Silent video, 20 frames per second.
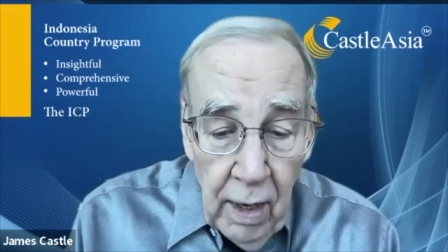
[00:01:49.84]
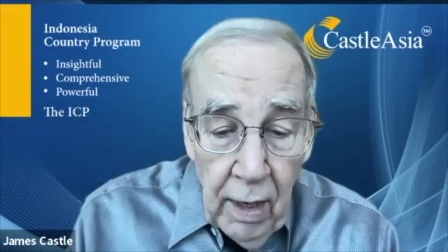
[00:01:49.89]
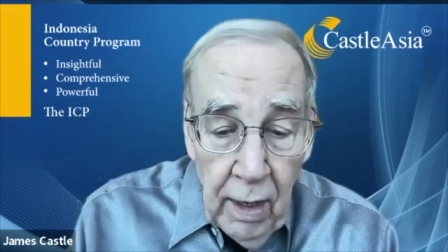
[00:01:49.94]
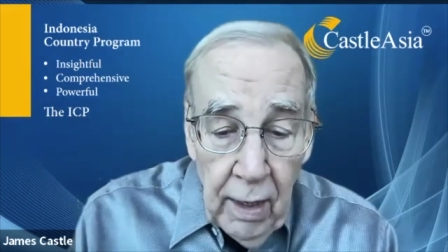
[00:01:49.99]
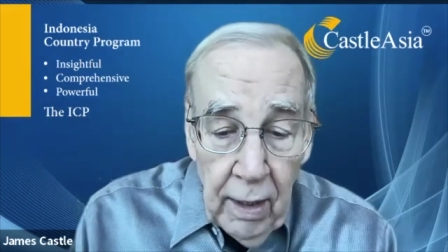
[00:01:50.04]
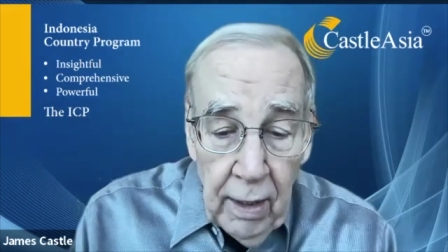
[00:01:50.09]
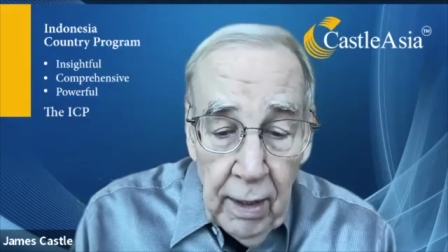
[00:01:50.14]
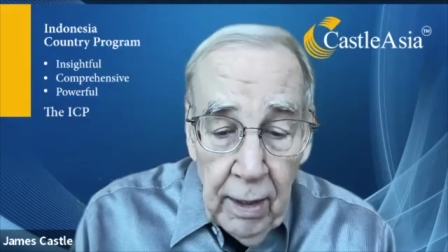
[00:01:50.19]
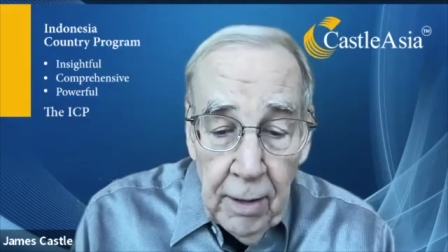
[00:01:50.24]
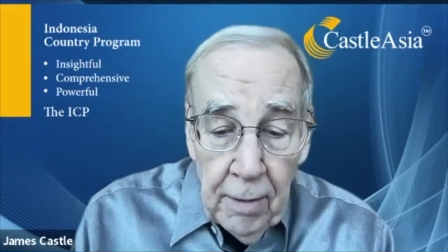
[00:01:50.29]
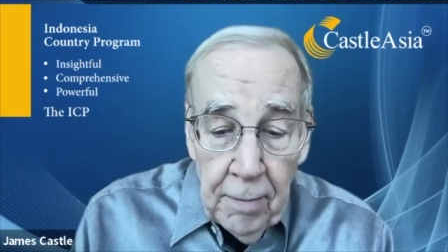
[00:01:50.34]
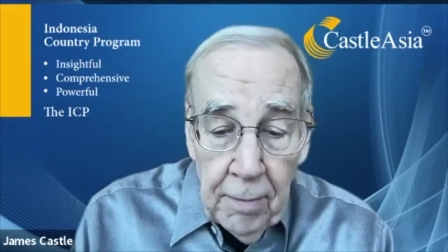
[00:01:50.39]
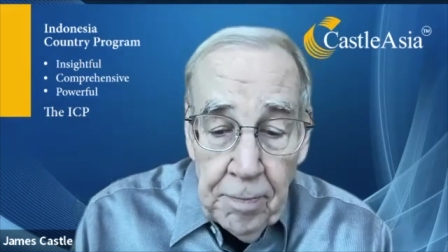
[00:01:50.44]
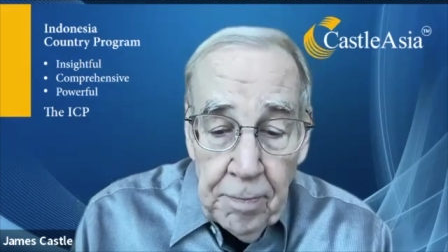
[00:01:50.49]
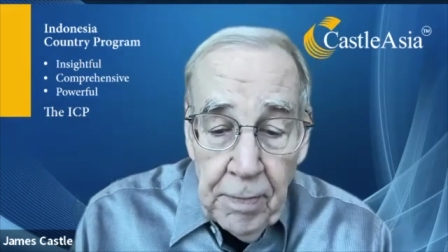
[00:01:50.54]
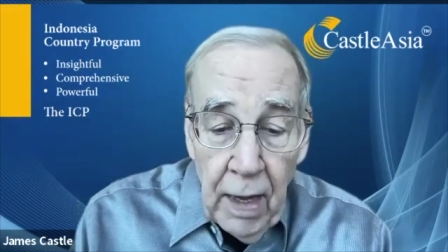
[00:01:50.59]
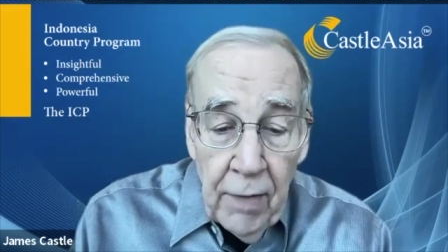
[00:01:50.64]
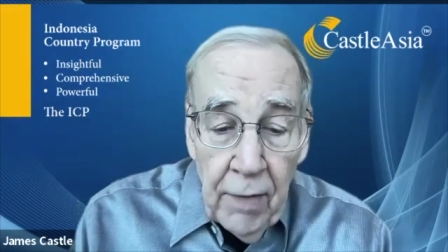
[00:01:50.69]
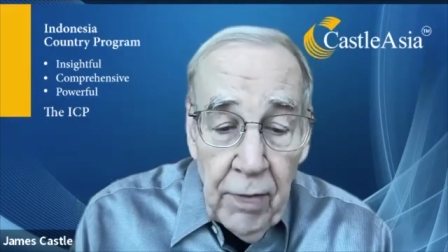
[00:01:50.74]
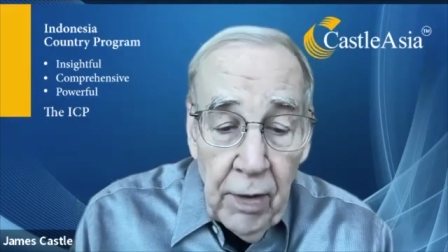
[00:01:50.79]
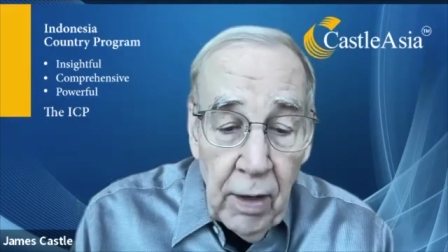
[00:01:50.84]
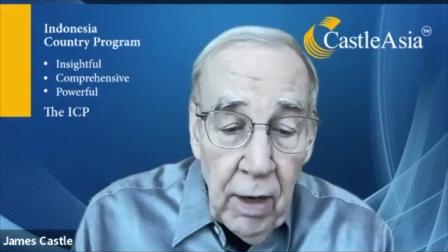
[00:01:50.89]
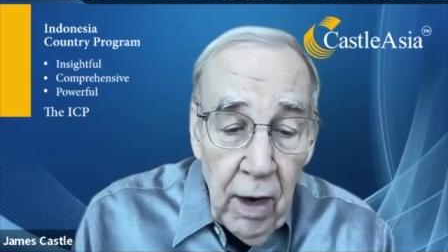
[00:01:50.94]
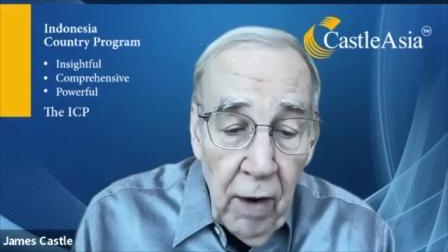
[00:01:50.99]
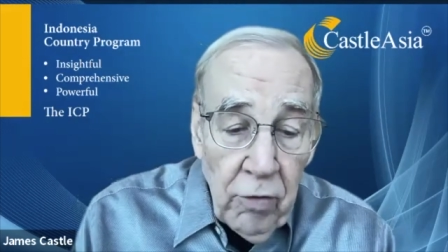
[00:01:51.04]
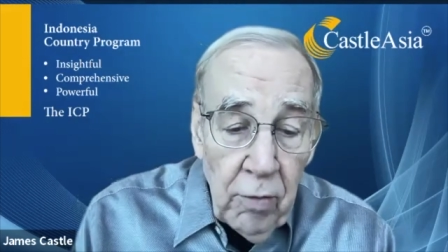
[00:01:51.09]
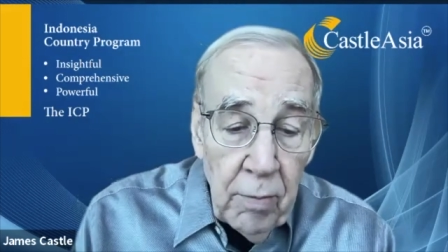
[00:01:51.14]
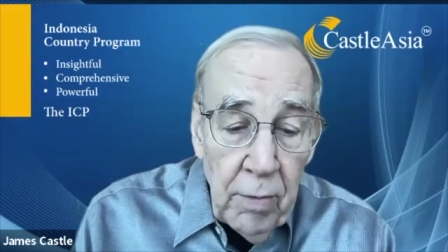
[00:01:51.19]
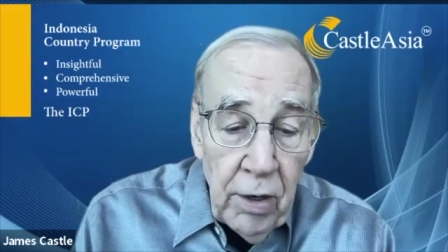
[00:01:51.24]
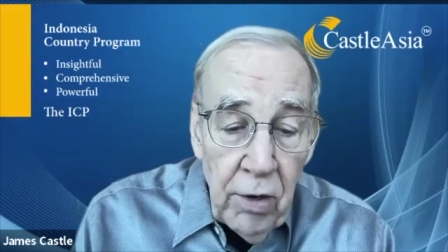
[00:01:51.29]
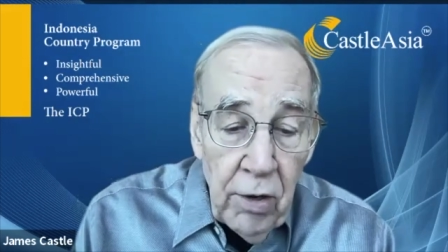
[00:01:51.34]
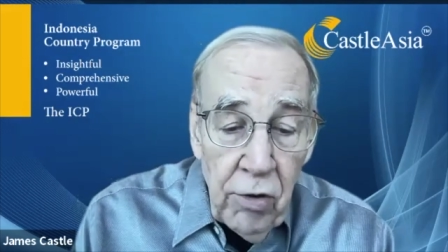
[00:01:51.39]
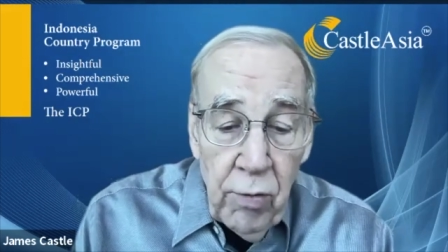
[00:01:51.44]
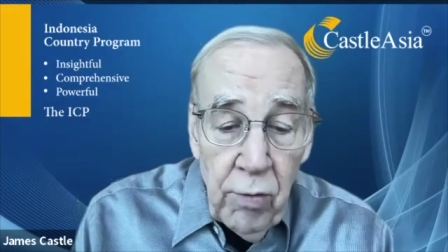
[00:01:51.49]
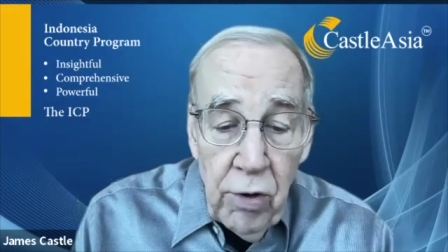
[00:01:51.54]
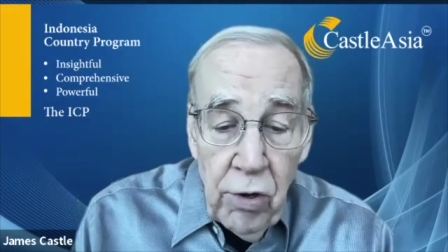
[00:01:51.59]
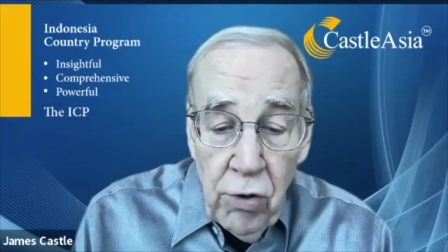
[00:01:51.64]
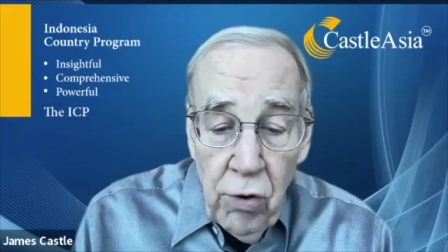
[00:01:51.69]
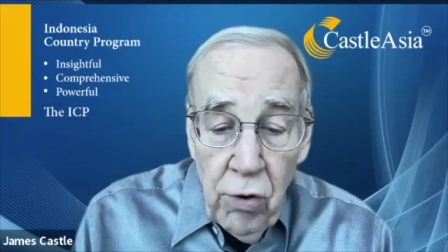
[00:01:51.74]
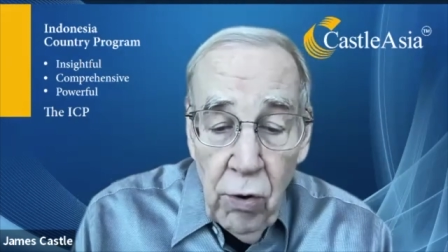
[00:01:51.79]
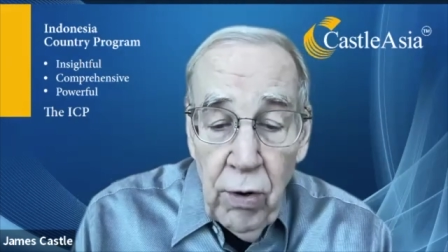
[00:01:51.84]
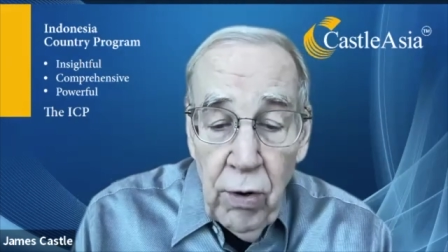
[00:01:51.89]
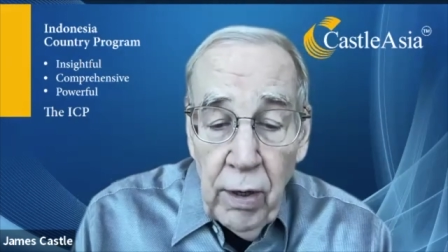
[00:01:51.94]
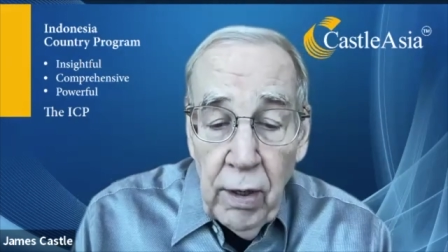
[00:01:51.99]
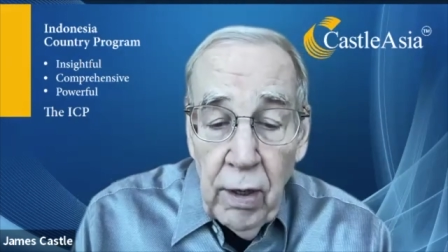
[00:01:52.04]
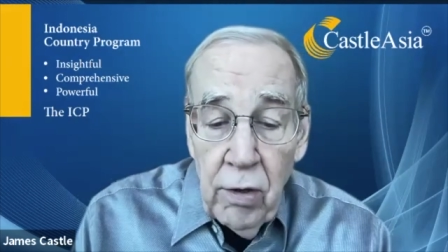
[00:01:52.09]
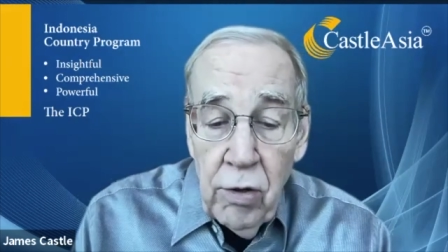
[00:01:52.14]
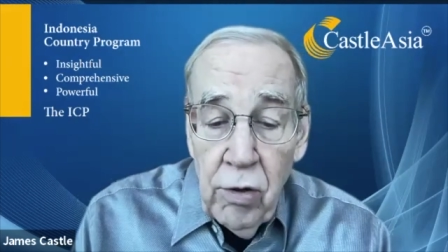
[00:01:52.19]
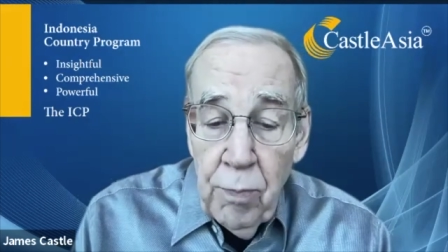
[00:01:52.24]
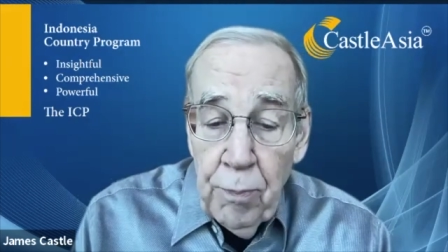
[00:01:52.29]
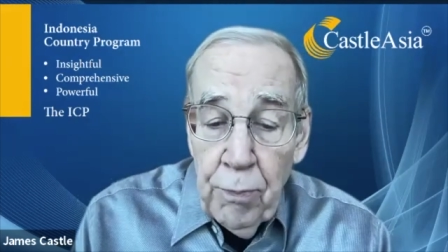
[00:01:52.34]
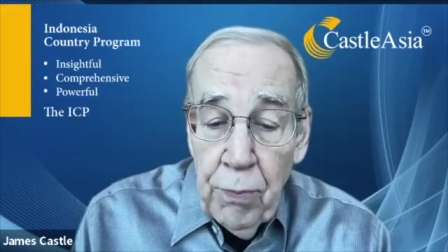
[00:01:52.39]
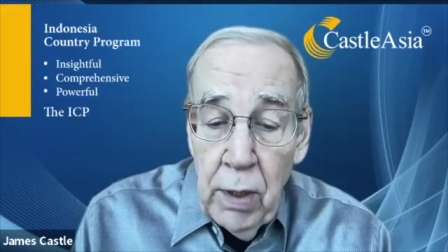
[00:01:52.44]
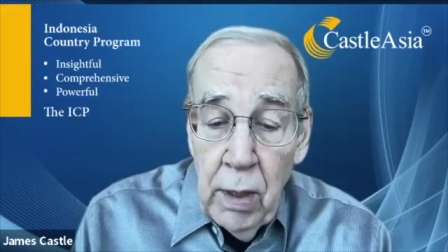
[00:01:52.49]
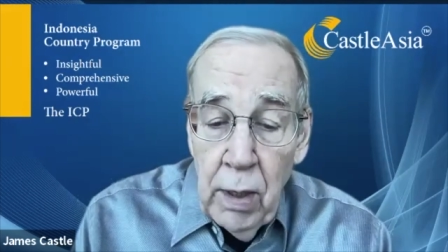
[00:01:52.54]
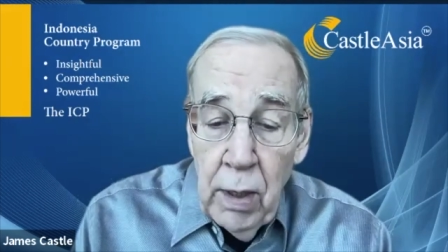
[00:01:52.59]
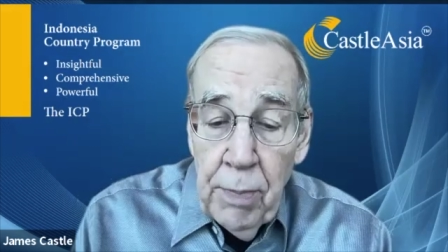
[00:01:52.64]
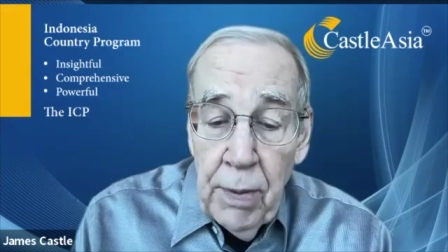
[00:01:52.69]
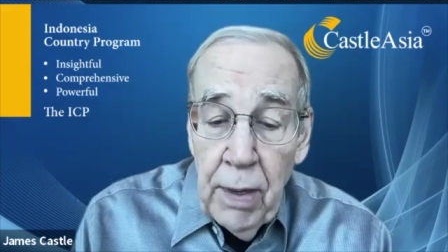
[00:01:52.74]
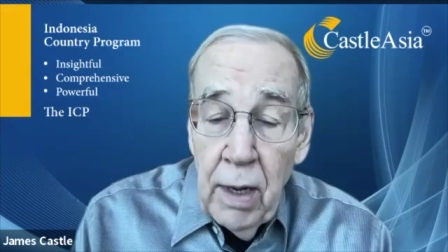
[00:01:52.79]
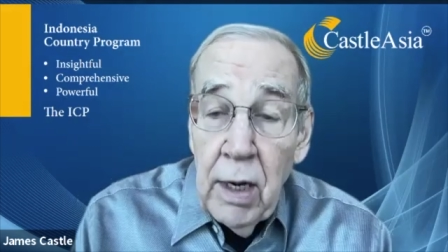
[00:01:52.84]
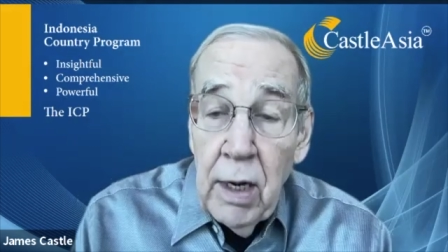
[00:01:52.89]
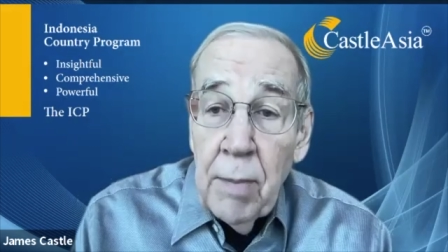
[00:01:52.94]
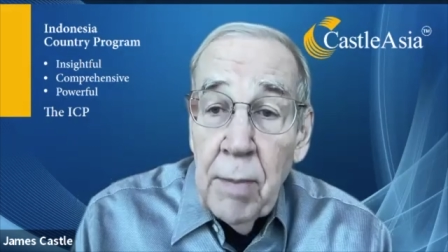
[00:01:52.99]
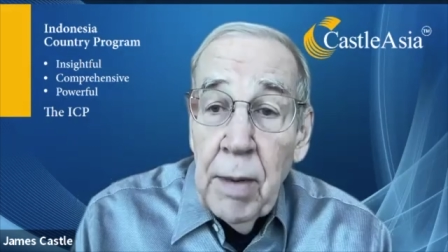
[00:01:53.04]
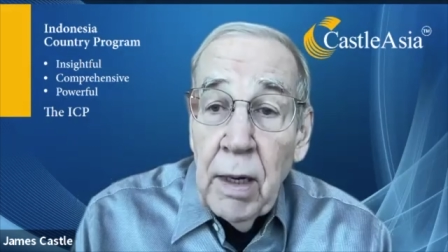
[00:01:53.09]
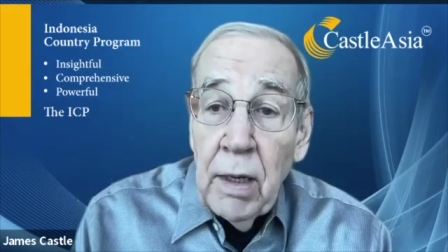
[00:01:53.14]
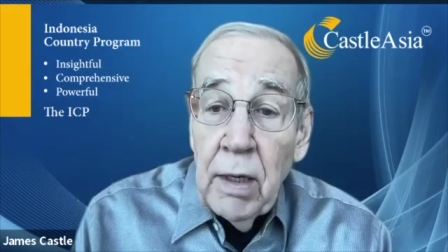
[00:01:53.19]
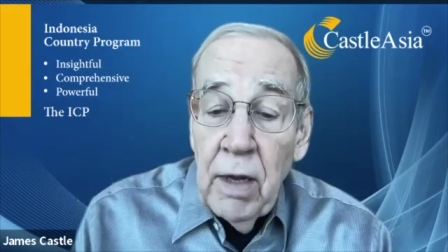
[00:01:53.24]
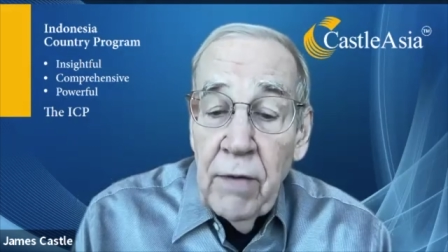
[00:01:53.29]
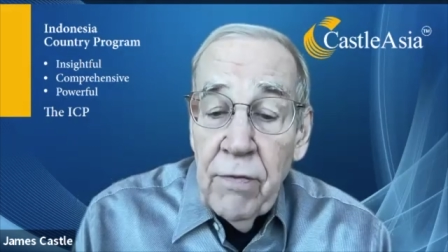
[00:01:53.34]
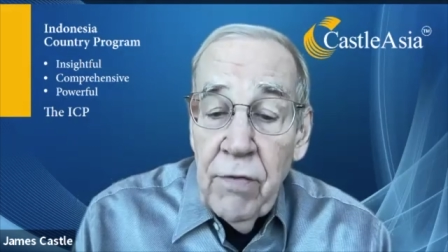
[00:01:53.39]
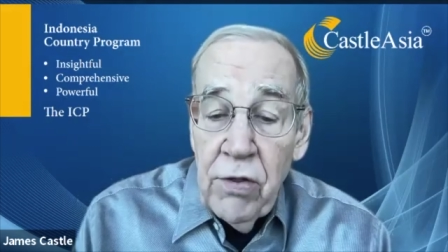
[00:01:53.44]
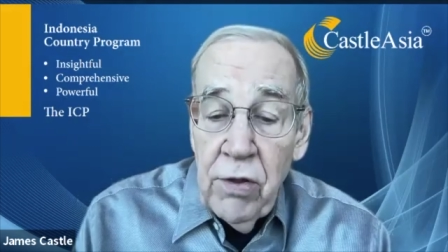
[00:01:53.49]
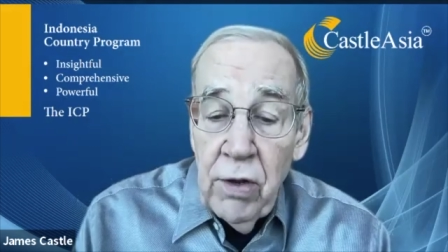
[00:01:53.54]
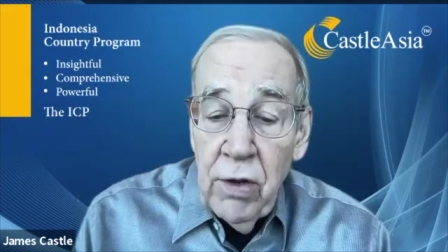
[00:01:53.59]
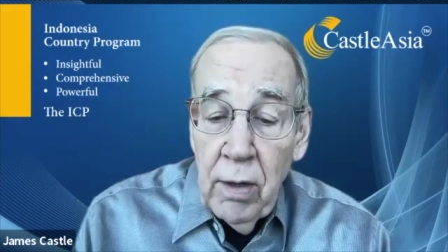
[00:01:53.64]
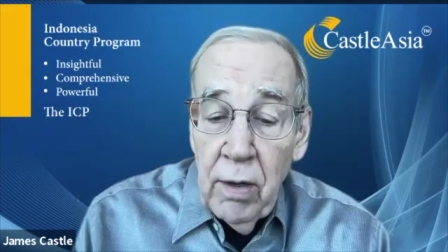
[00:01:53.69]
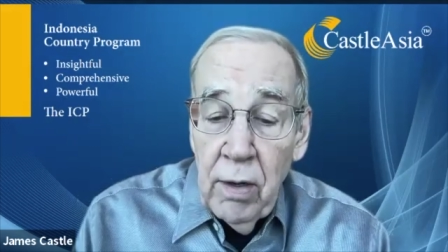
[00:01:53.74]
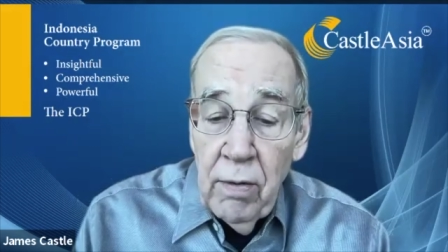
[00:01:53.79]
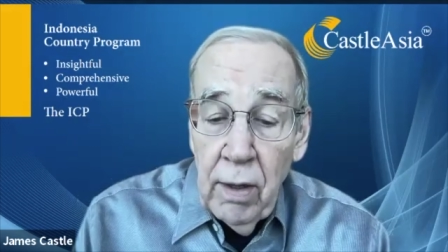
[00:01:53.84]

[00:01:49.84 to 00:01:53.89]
um, and the government is restoring its pre-pandemic deficit